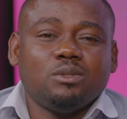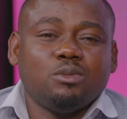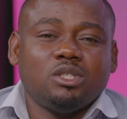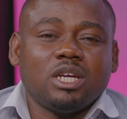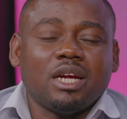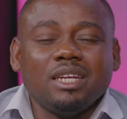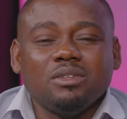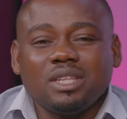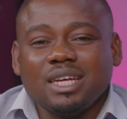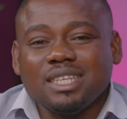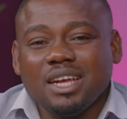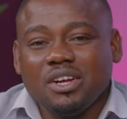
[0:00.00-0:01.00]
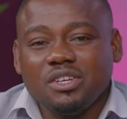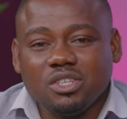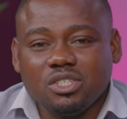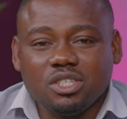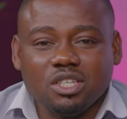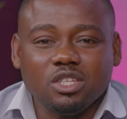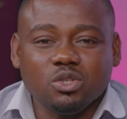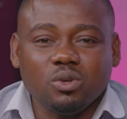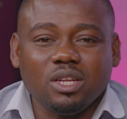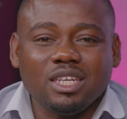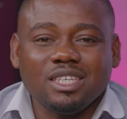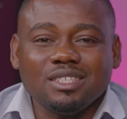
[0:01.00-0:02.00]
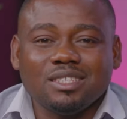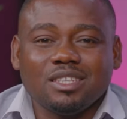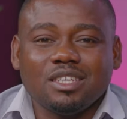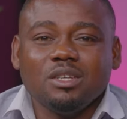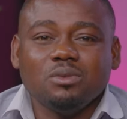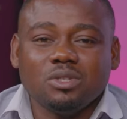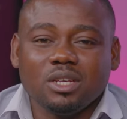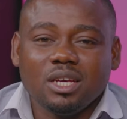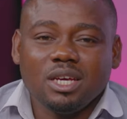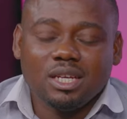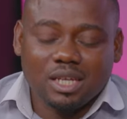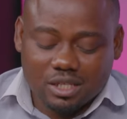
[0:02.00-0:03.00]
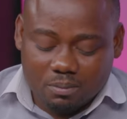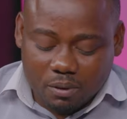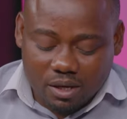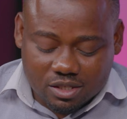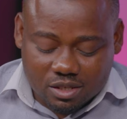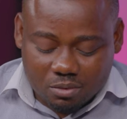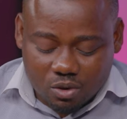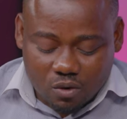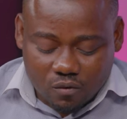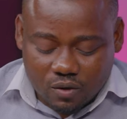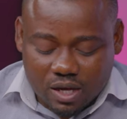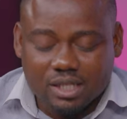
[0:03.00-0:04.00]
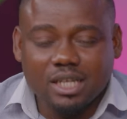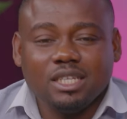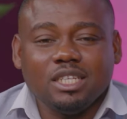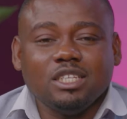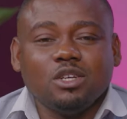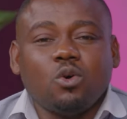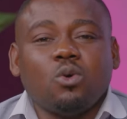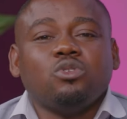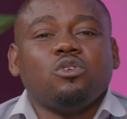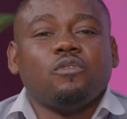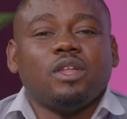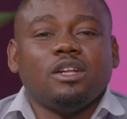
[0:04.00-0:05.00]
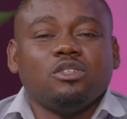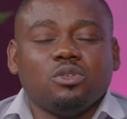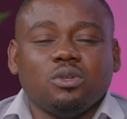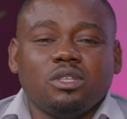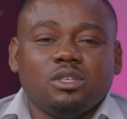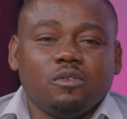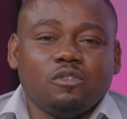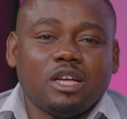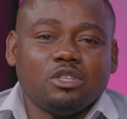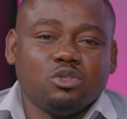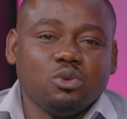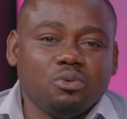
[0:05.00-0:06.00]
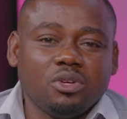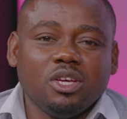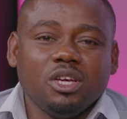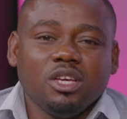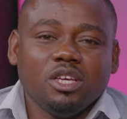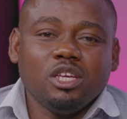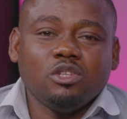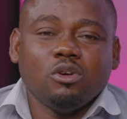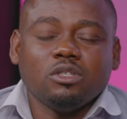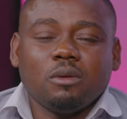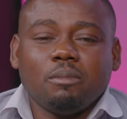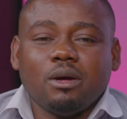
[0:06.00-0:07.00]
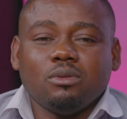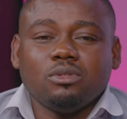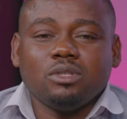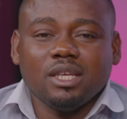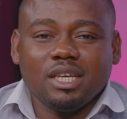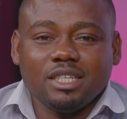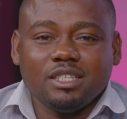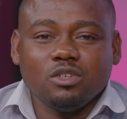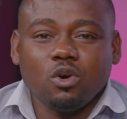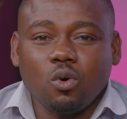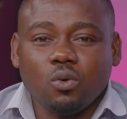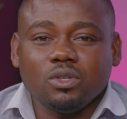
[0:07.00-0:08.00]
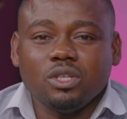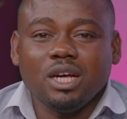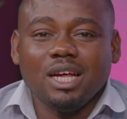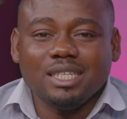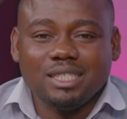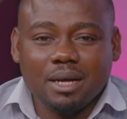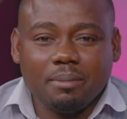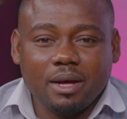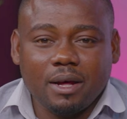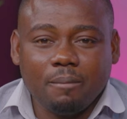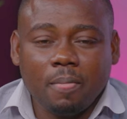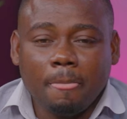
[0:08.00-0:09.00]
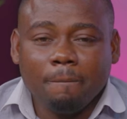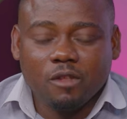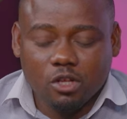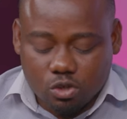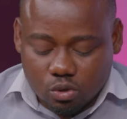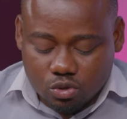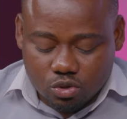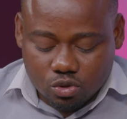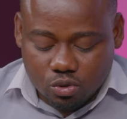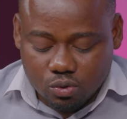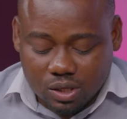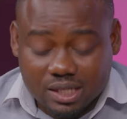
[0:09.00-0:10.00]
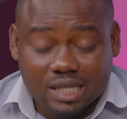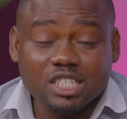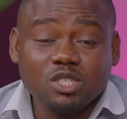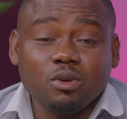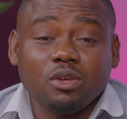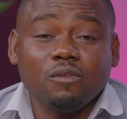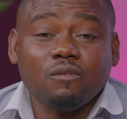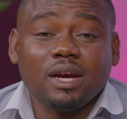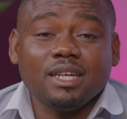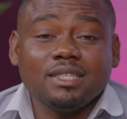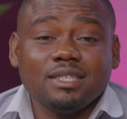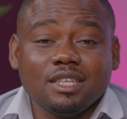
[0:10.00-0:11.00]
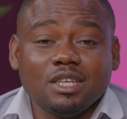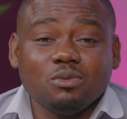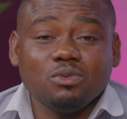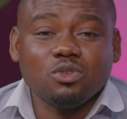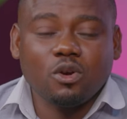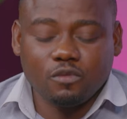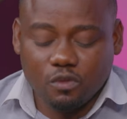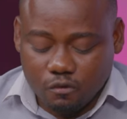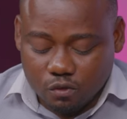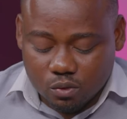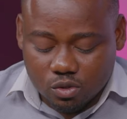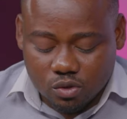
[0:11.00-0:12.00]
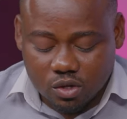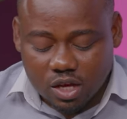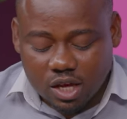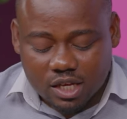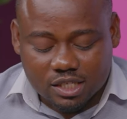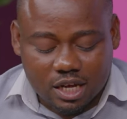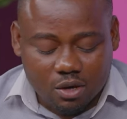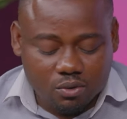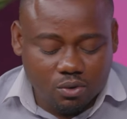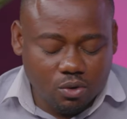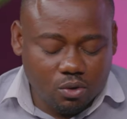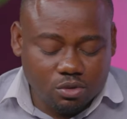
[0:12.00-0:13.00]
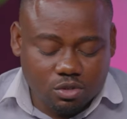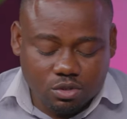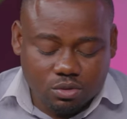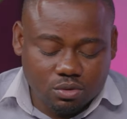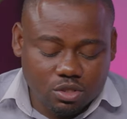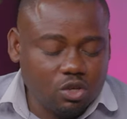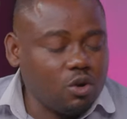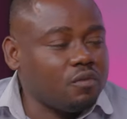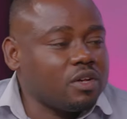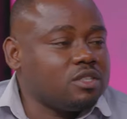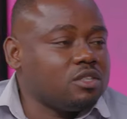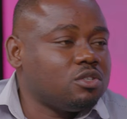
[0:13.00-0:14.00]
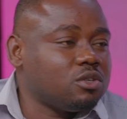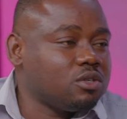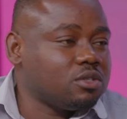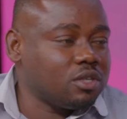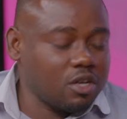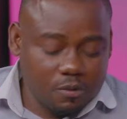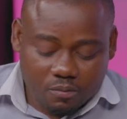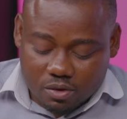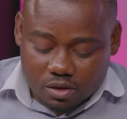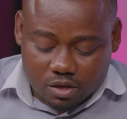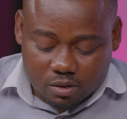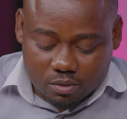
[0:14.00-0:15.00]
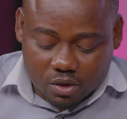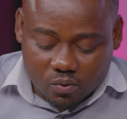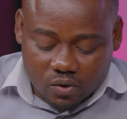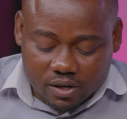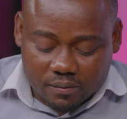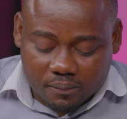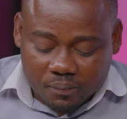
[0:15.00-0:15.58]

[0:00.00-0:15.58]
channeled that energy into learning skills that pays him off. And then in the course of that journey, of that story, he talked about getting on daba.school, and that is where you find skills of the future. Now, onto the conversation, NY.